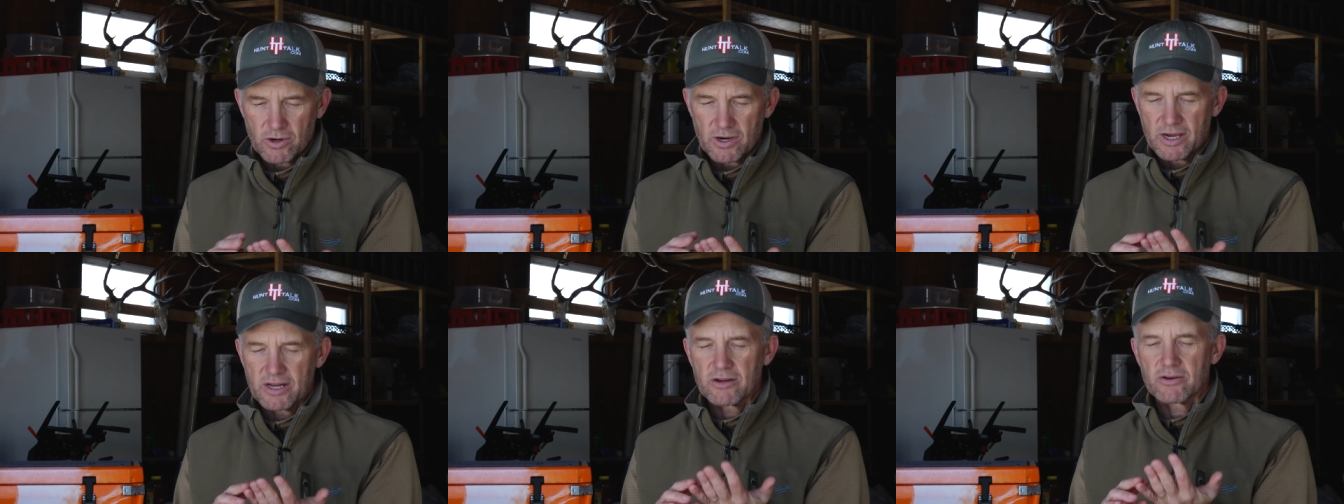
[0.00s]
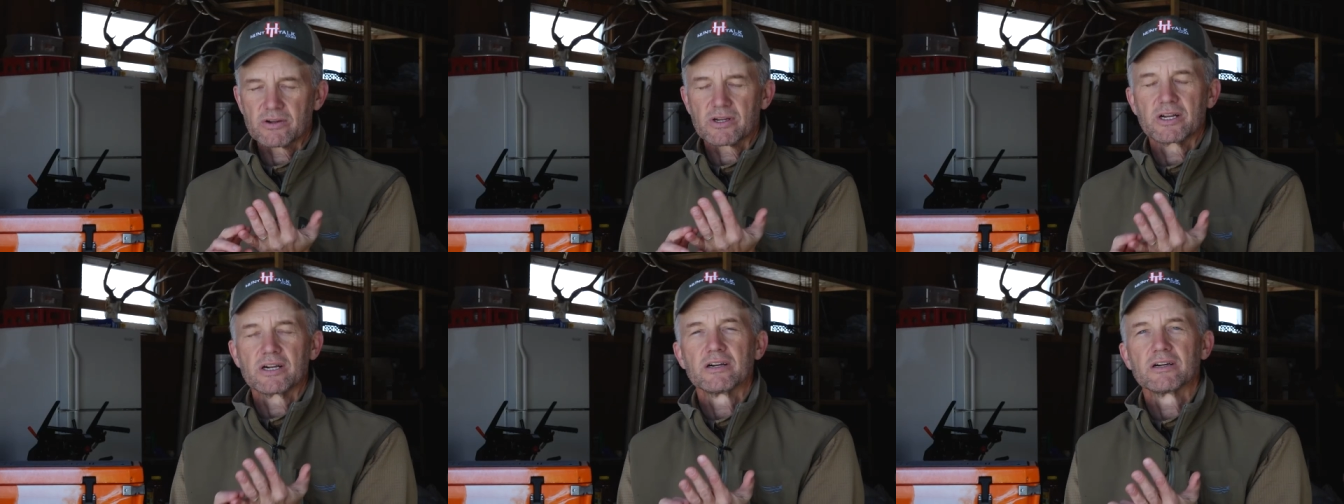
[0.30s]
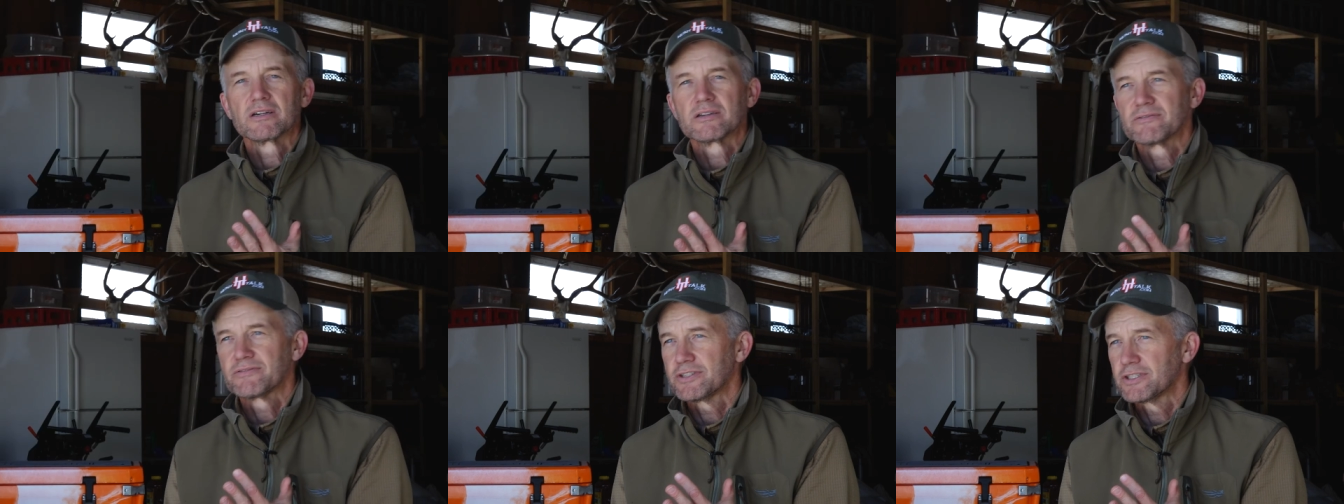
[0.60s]
and I don't
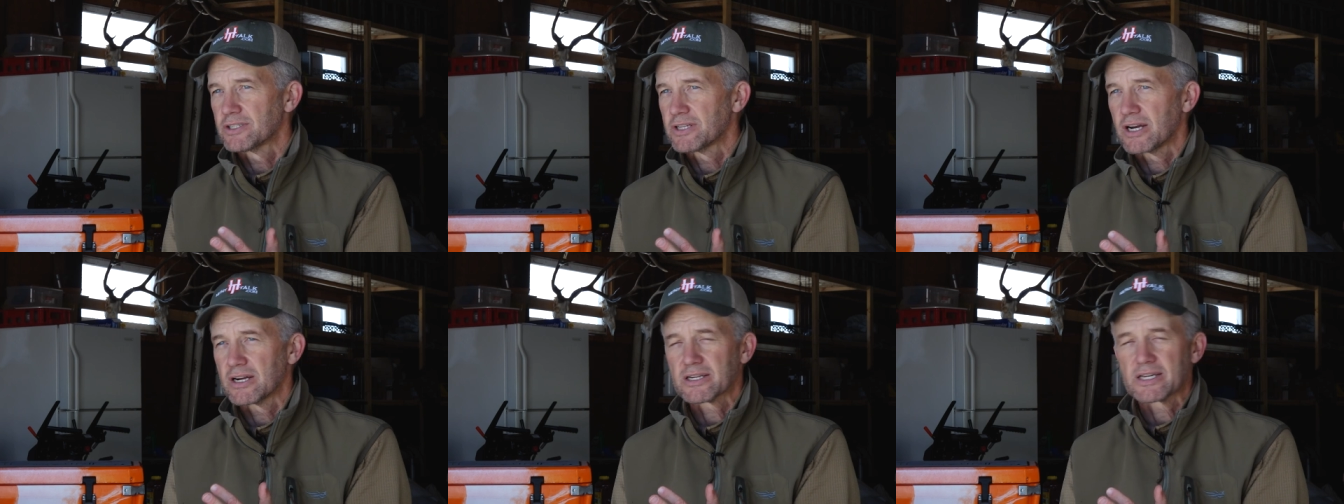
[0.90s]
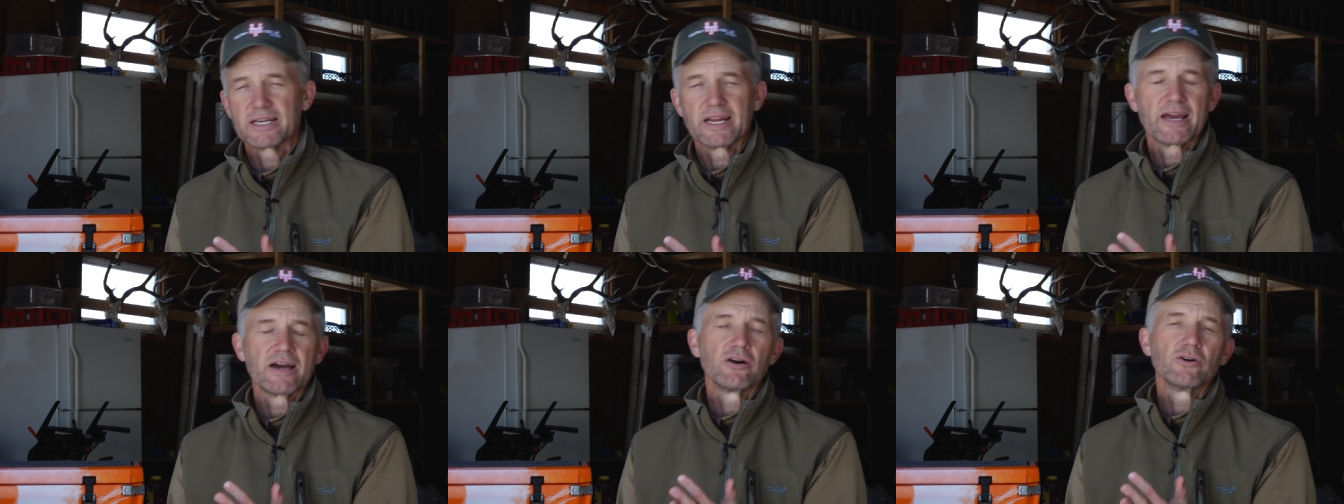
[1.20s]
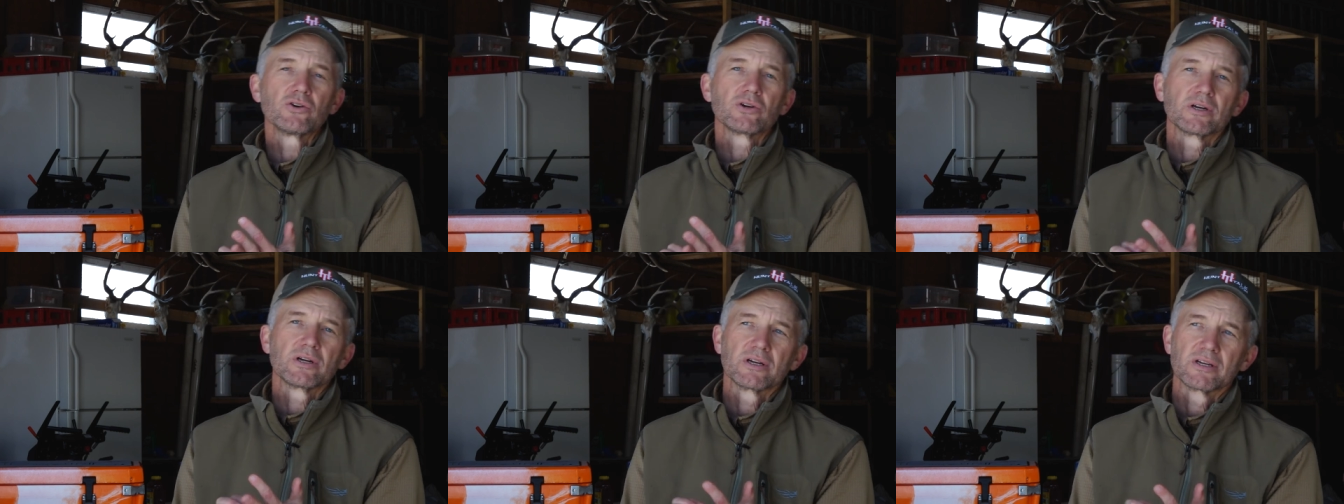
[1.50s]
care if you're talking
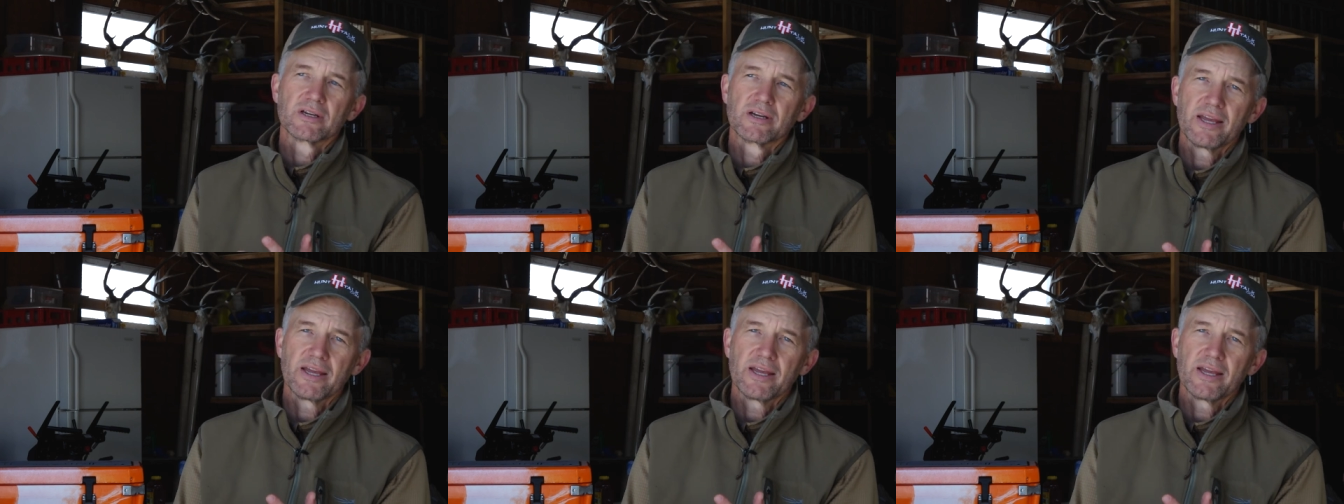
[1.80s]
elk,